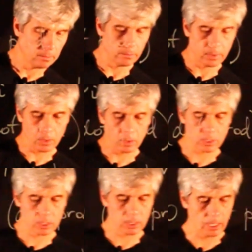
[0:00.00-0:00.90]

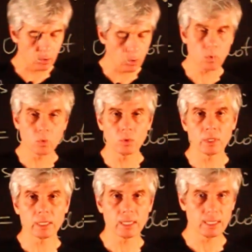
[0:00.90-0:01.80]
because a row
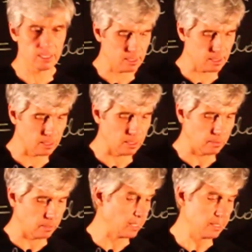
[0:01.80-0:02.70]
is a
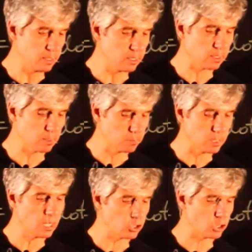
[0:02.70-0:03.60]
linear
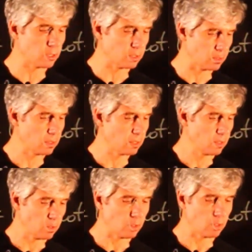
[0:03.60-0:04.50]
combination
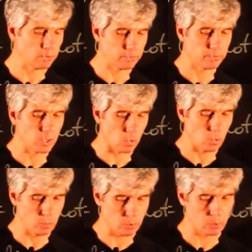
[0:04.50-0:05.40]
of the
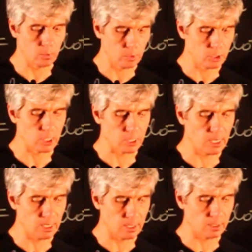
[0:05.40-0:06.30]
rows. So we just
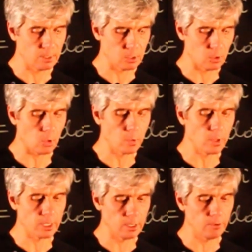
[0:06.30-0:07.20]
take this row
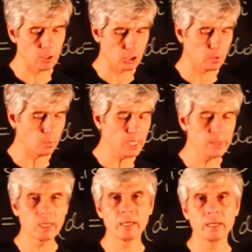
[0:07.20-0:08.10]
with coefficient
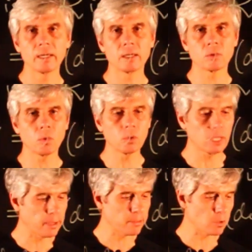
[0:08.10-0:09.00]
1 and all
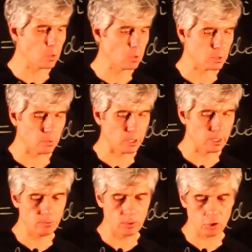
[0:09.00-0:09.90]
other rows with
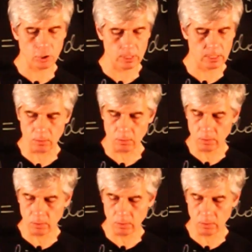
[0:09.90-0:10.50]
coefficient 0.